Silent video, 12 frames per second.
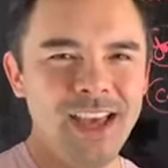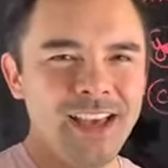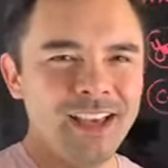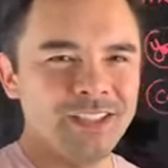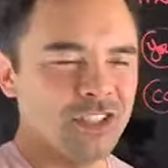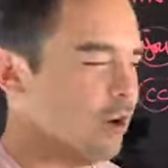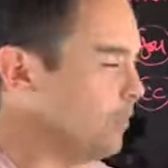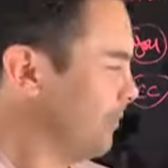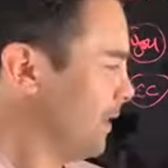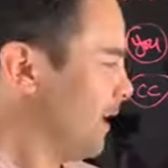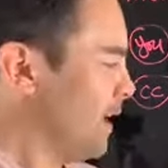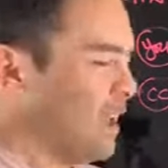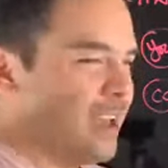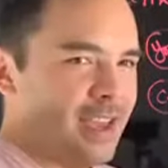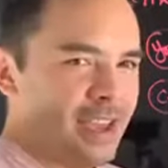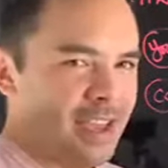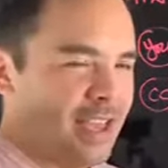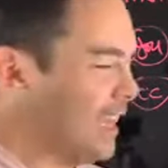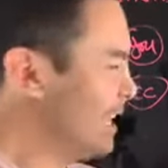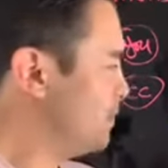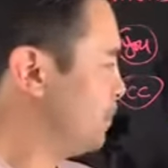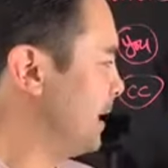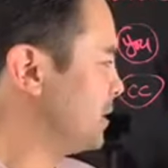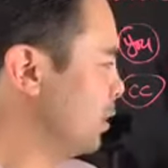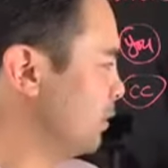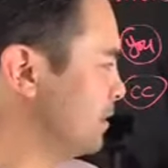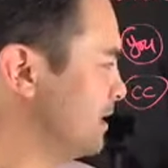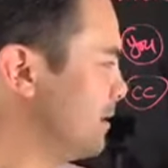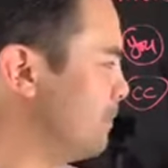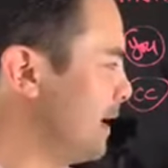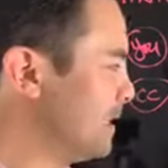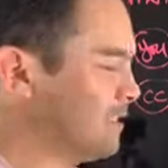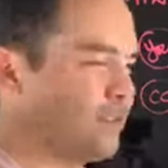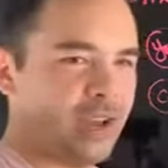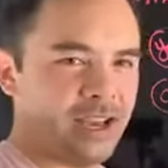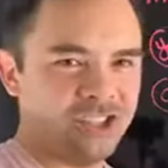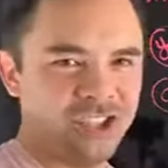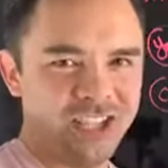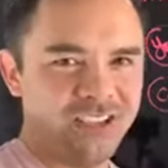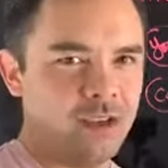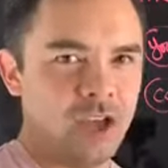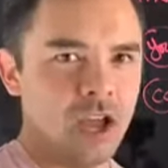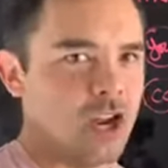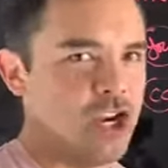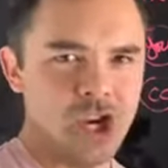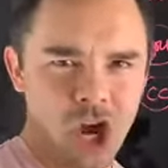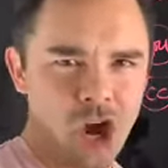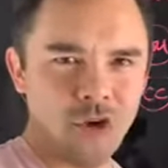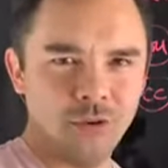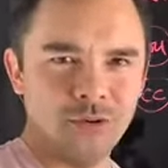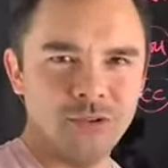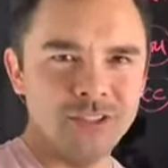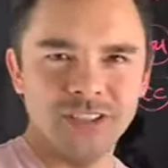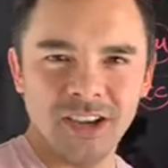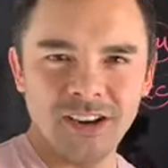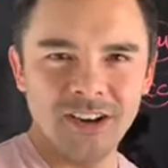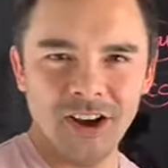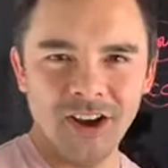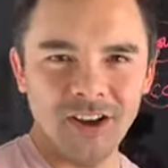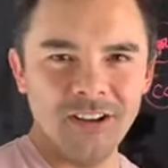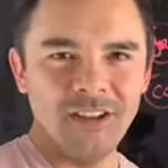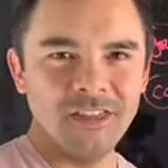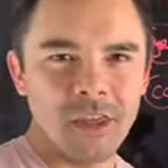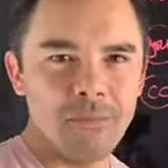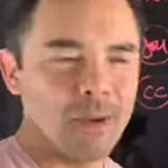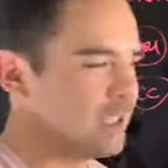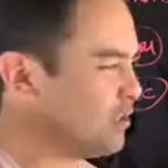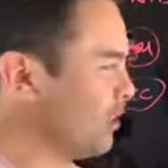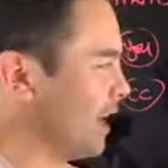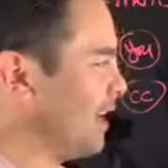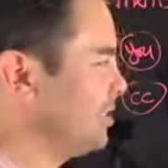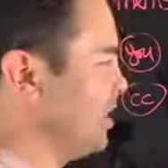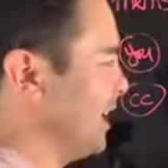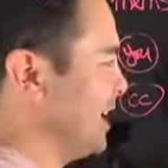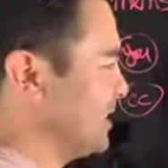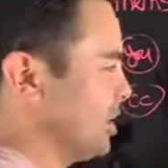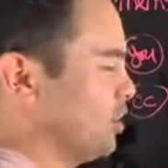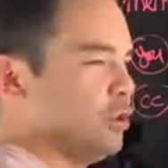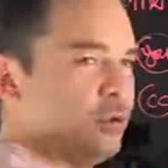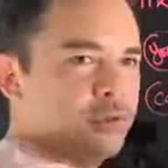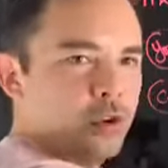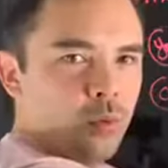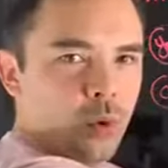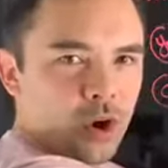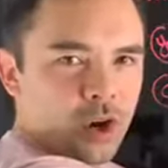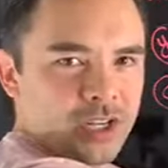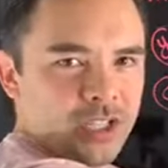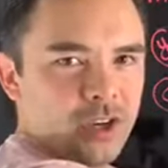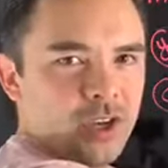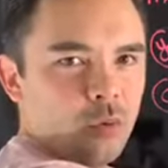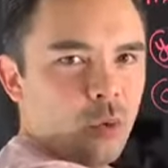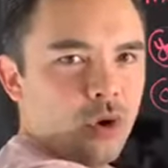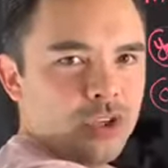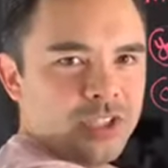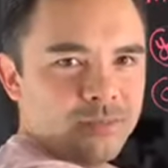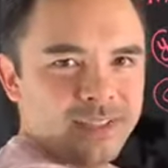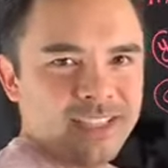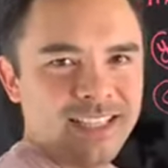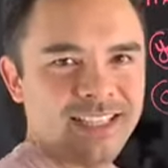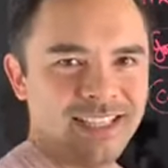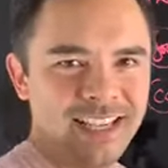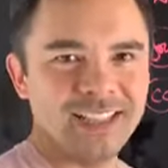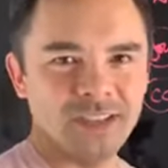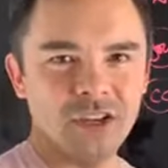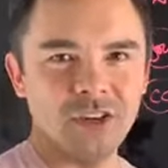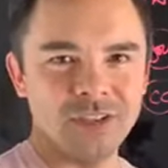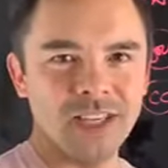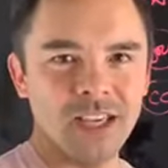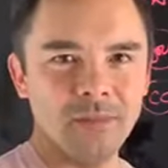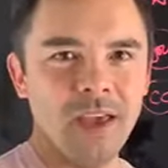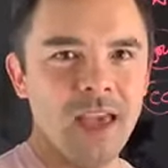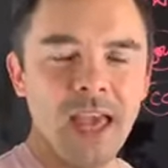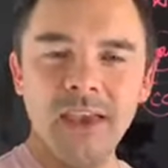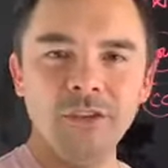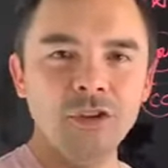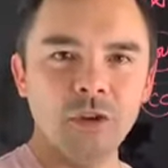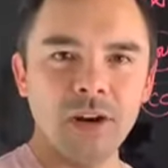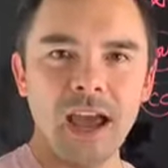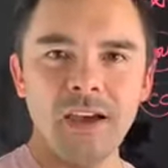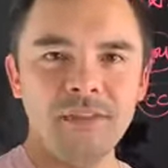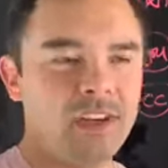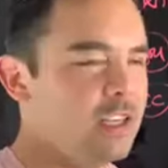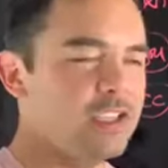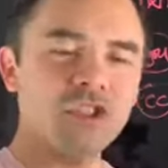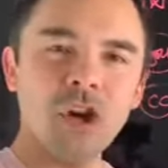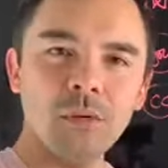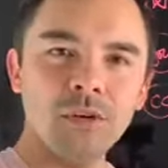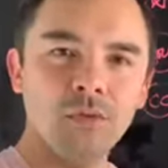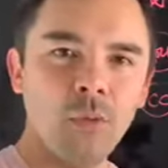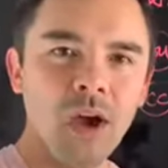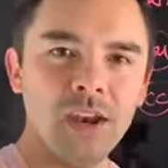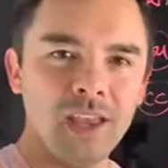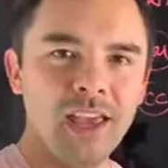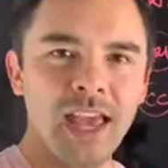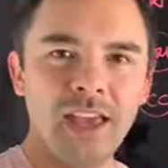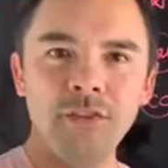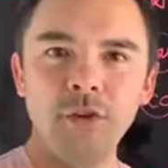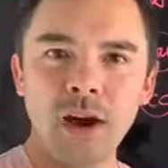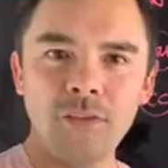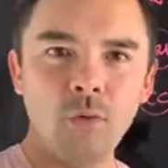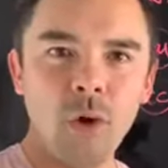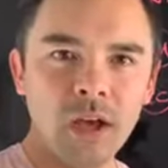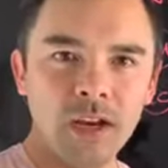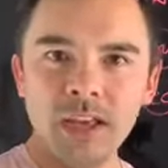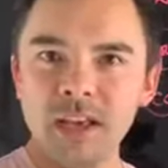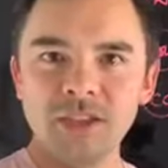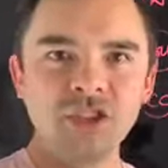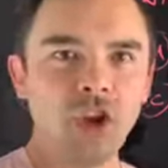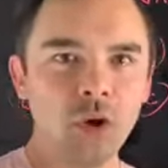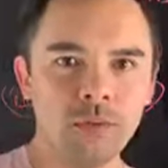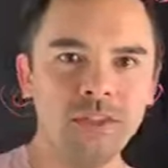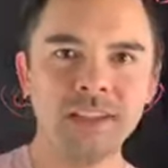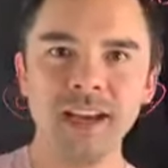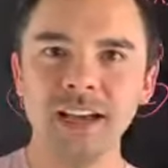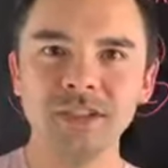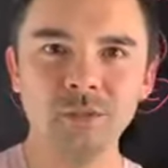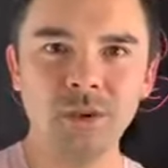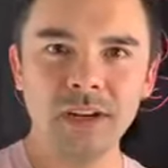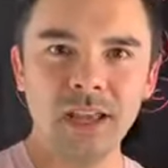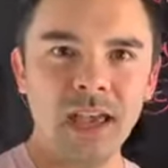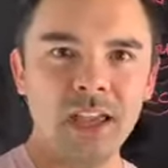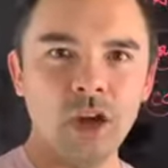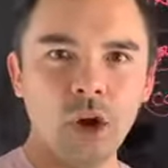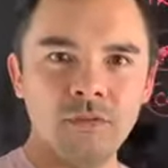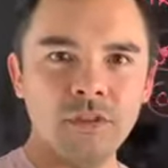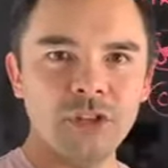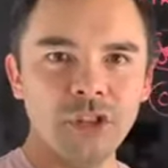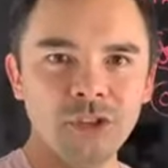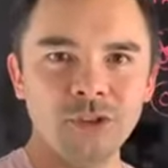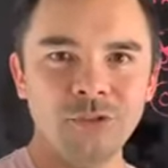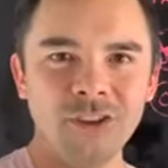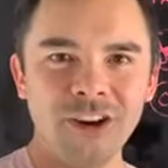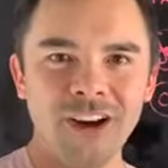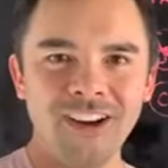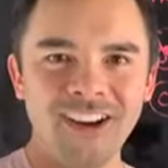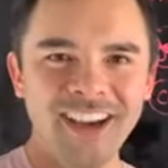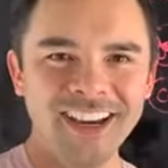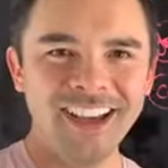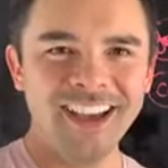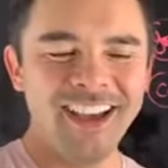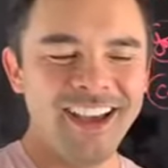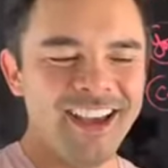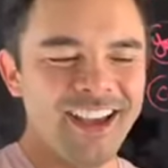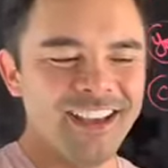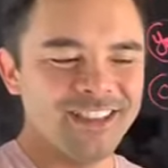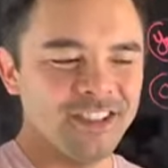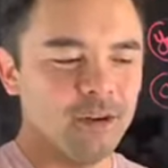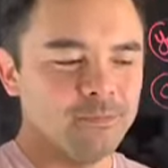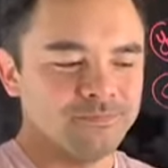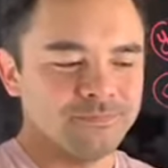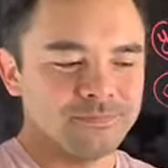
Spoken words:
So is placeholders the best strategy? No, not at all. The best strategy is to do the work to enroll some CCs on your team. If you don't have any, start with 1. If you have 1, start with the next one and go for 2. All right? So,